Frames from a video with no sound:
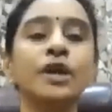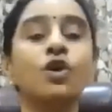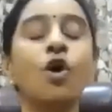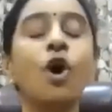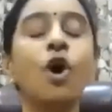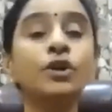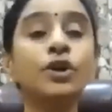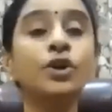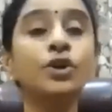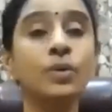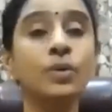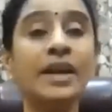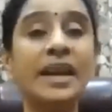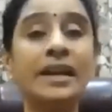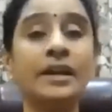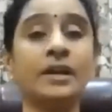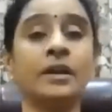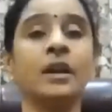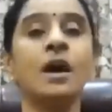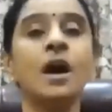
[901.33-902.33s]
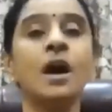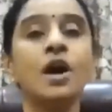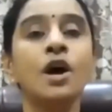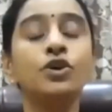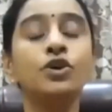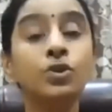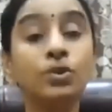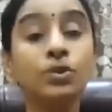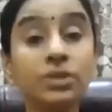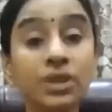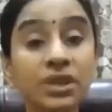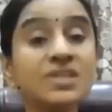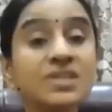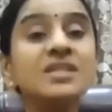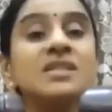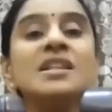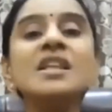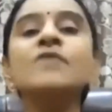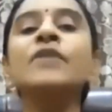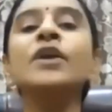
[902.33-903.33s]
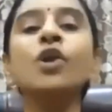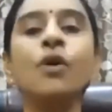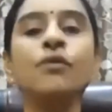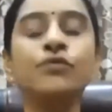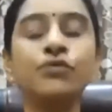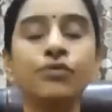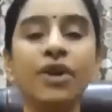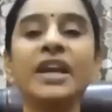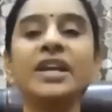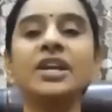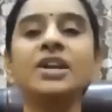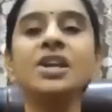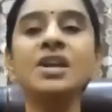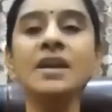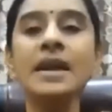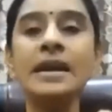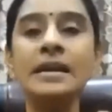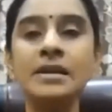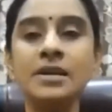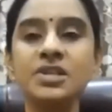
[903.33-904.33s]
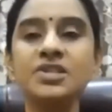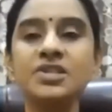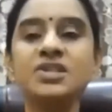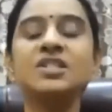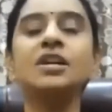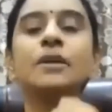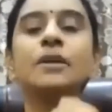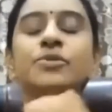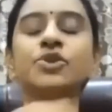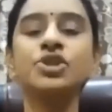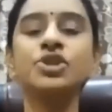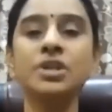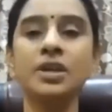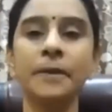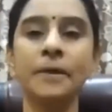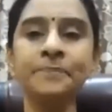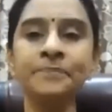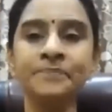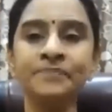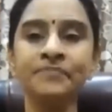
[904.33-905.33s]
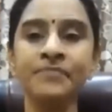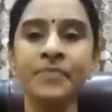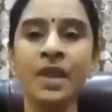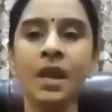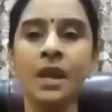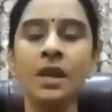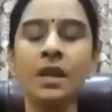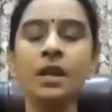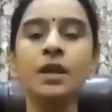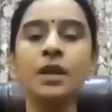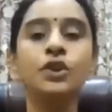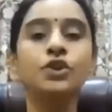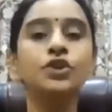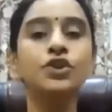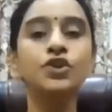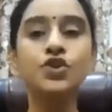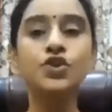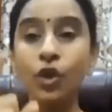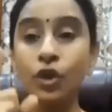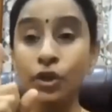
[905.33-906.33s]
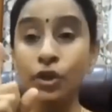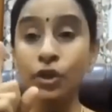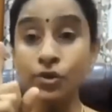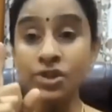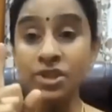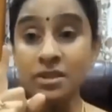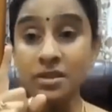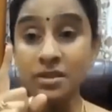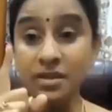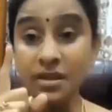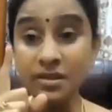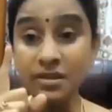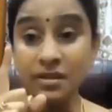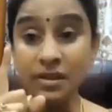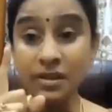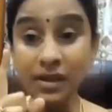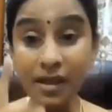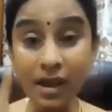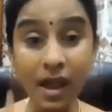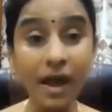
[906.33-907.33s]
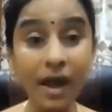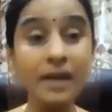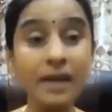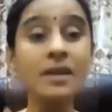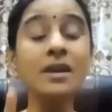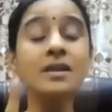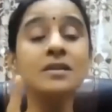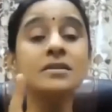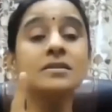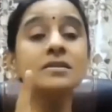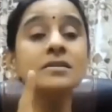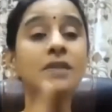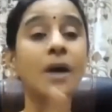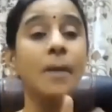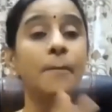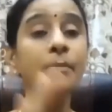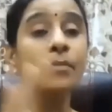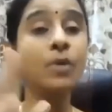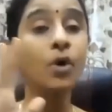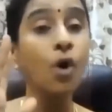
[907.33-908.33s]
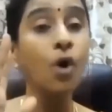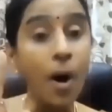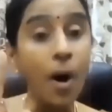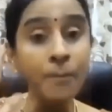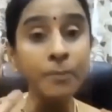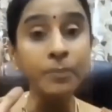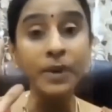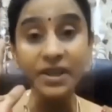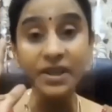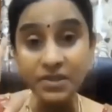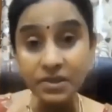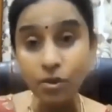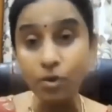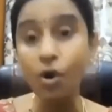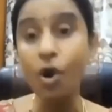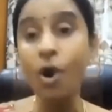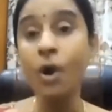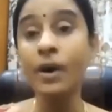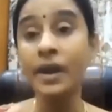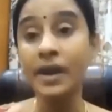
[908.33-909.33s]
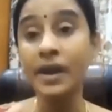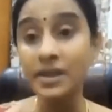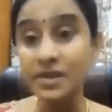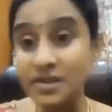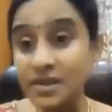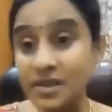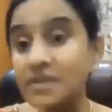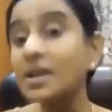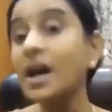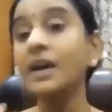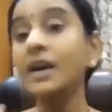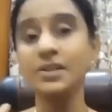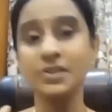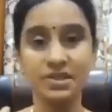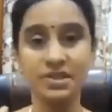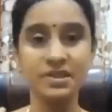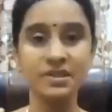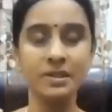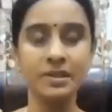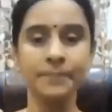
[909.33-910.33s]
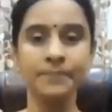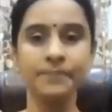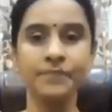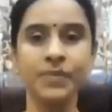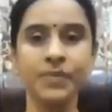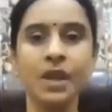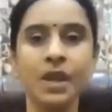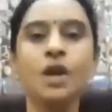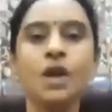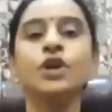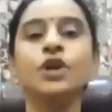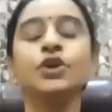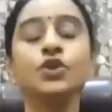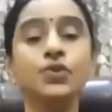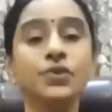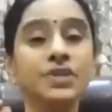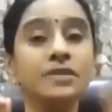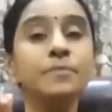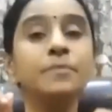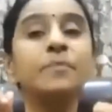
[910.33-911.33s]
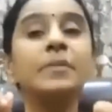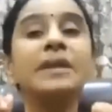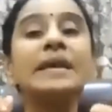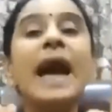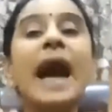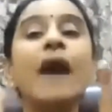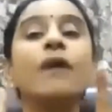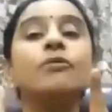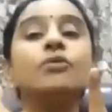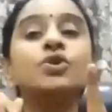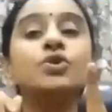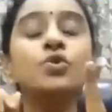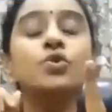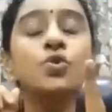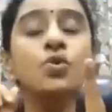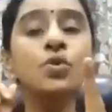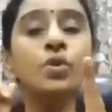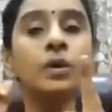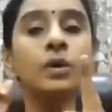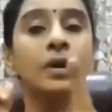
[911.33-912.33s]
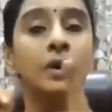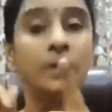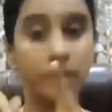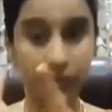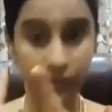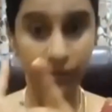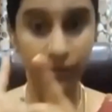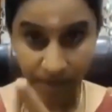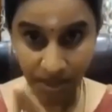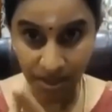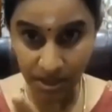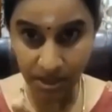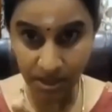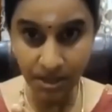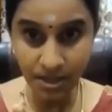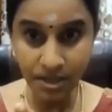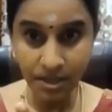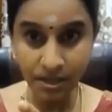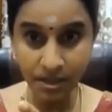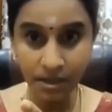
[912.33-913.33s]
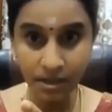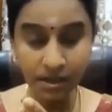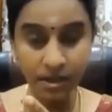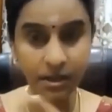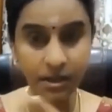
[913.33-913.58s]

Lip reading: in order to get to this level of writing and description, the solution doesn't lie in some complex rocket science. You simply have to read,